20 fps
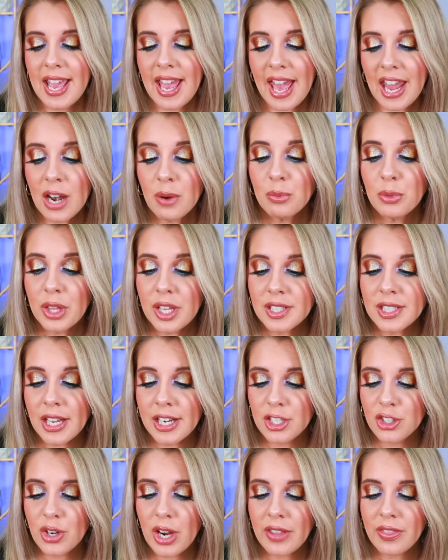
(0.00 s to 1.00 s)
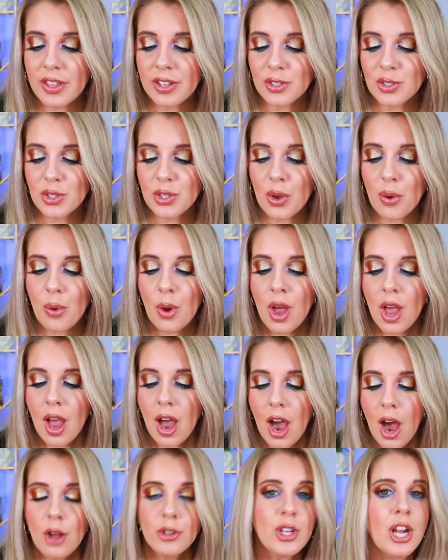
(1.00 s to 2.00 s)
And I'm really excited to try this. So
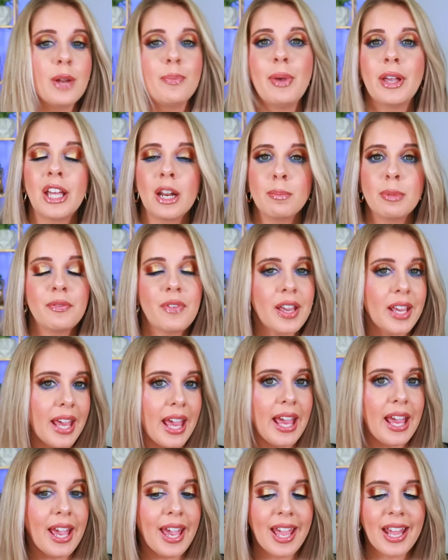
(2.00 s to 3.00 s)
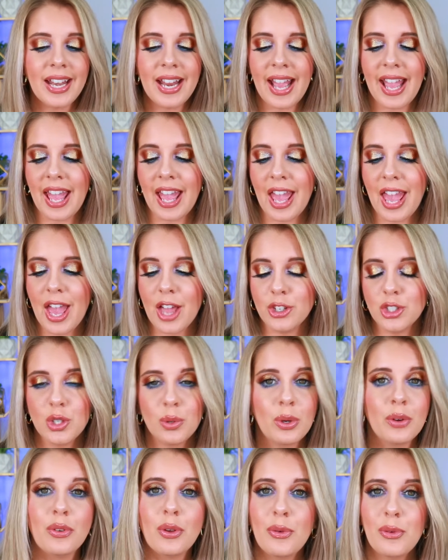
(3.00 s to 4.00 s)
I'll try to pick it up if I can and do
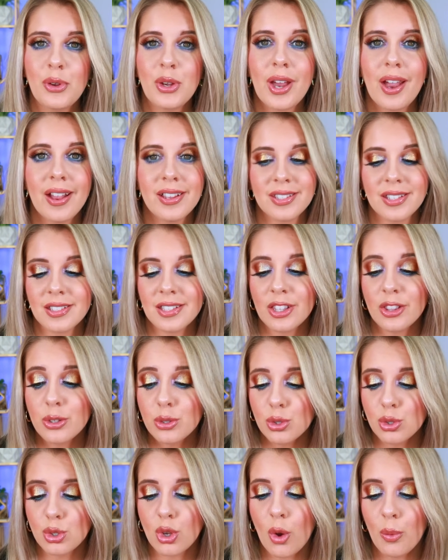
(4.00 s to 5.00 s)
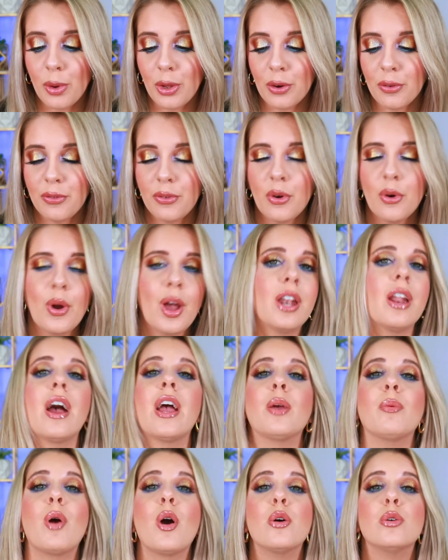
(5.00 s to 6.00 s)
a review for you guys because it looks so beautiful and
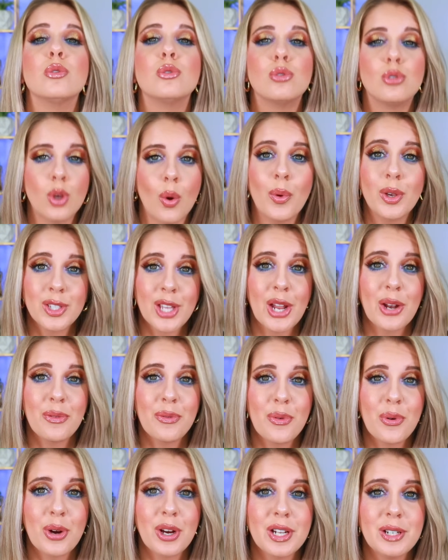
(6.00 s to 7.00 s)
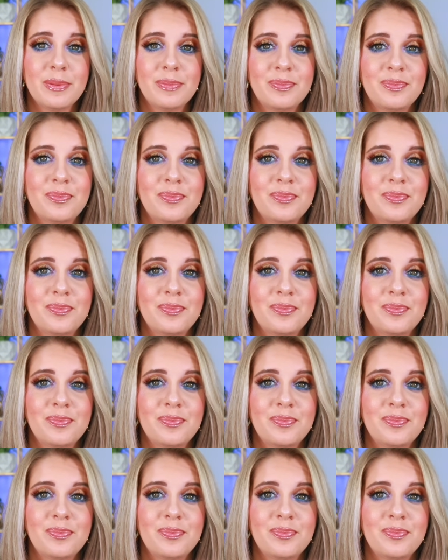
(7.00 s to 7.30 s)
I'm so excited for it.